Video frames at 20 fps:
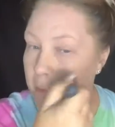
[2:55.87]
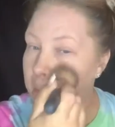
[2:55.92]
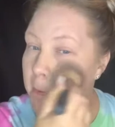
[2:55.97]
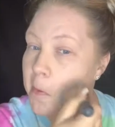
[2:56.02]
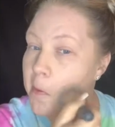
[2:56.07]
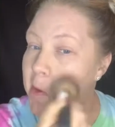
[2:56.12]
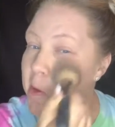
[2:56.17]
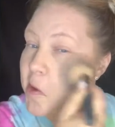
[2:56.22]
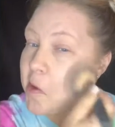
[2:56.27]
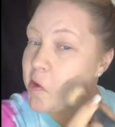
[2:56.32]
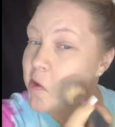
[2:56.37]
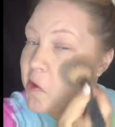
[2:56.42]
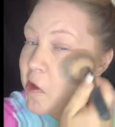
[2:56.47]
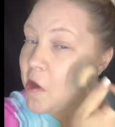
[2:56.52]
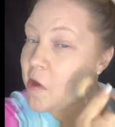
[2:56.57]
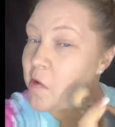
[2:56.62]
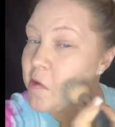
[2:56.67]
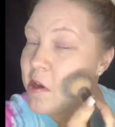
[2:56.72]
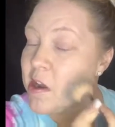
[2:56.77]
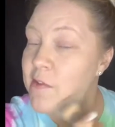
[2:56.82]
And
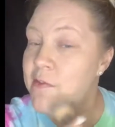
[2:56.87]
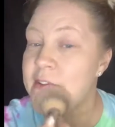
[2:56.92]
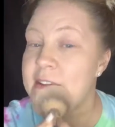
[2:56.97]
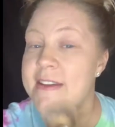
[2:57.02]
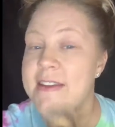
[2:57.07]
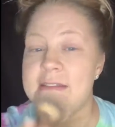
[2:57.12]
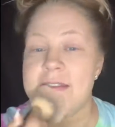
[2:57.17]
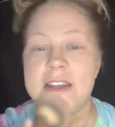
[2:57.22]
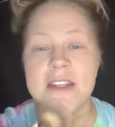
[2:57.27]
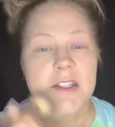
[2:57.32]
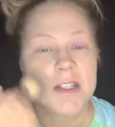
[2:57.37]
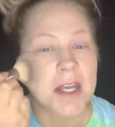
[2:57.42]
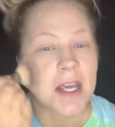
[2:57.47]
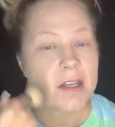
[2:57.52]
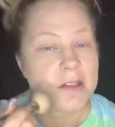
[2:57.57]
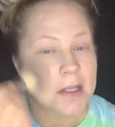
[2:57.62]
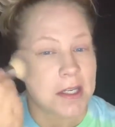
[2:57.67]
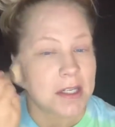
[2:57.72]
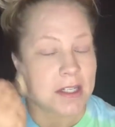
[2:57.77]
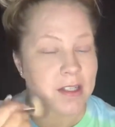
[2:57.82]
y'all, when I found this
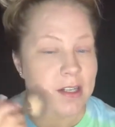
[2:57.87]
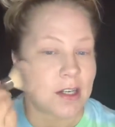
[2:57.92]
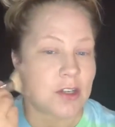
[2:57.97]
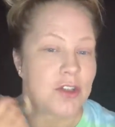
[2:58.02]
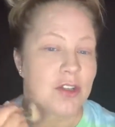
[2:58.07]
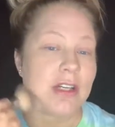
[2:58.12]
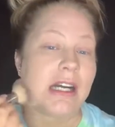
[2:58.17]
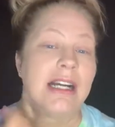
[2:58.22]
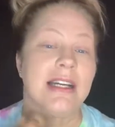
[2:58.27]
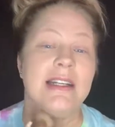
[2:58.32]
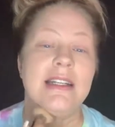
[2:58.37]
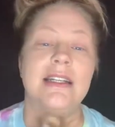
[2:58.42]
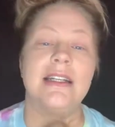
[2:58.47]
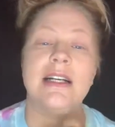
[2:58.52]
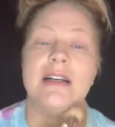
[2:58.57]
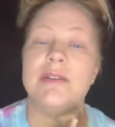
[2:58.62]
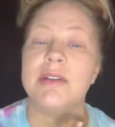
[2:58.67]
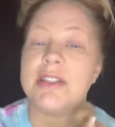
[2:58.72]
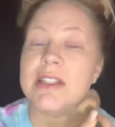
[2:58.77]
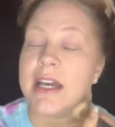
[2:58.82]
technique and I tried it, I
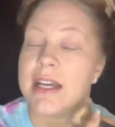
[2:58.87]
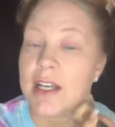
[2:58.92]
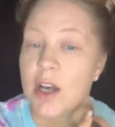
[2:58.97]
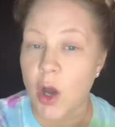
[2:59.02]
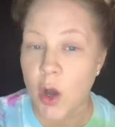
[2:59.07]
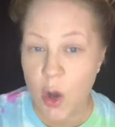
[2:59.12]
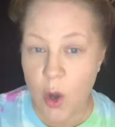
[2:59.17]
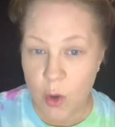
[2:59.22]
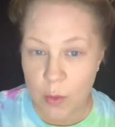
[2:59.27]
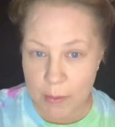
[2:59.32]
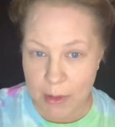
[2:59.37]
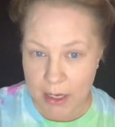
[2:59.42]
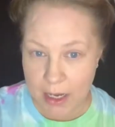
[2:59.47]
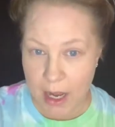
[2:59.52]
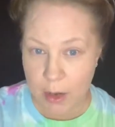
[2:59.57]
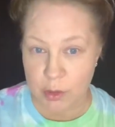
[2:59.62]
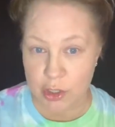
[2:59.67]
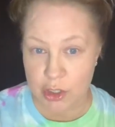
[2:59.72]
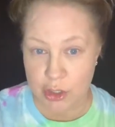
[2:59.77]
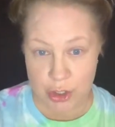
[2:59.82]
was like, oh my, I
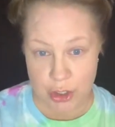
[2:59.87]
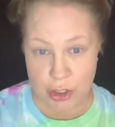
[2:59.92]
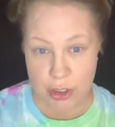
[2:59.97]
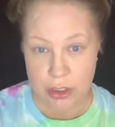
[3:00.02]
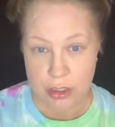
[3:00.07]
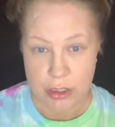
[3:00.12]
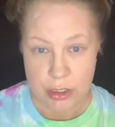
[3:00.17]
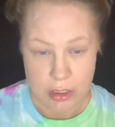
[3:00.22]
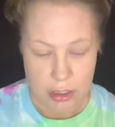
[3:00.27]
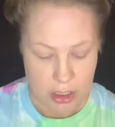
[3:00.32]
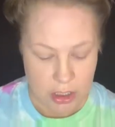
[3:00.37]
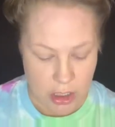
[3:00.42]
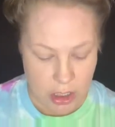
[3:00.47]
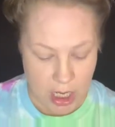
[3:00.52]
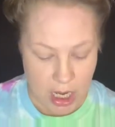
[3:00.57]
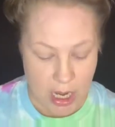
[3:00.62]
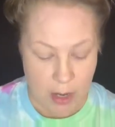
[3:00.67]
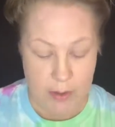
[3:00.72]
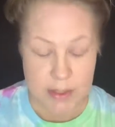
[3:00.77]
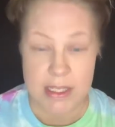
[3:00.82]
was shook.
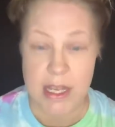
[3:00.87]
I was